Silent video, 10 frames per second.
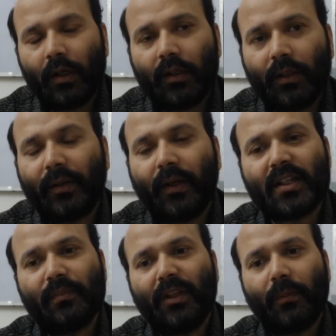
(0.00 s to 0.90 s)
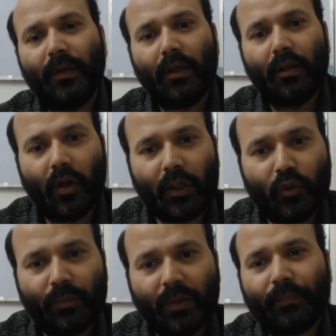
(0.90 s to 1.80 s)
difference between
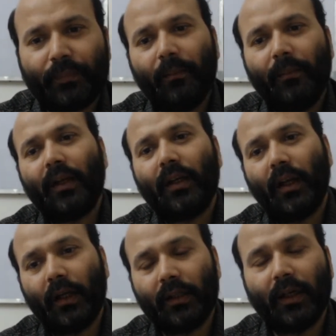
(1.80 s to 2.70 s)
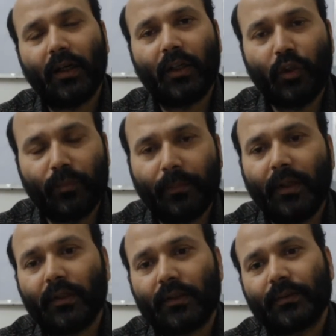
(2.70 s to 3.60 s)
non-human primate and the human
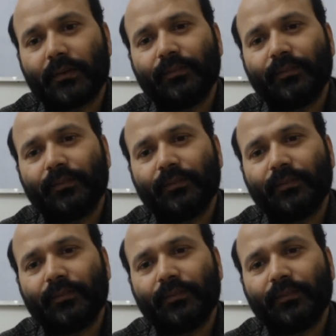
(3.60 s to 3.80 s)
beings.